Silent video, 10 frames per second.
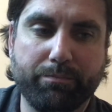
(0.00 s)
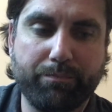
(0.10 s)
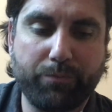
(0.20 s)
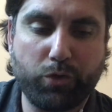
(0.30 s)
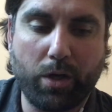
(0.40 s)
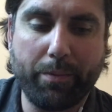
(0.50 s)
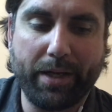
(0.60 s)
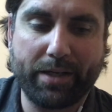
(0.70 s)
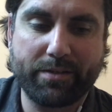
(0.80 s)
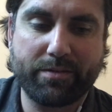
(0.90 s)

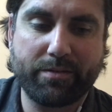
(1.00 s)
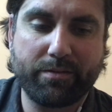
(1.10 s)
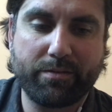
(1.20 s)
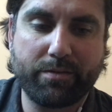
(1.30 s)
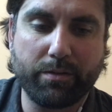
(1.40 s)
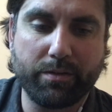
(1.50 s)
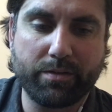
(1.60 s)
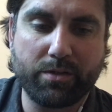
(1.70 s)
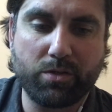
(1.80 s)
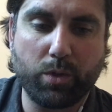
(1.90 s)
drawbacks to the
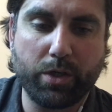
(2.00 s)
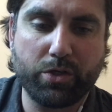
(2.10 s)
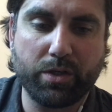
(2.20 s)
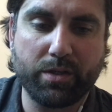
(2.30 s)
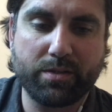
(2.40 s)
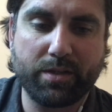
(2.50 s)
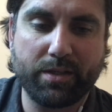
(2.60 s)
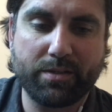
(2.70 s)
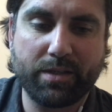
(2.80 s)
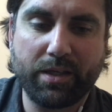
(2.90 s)
situation, is
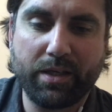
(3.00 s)
that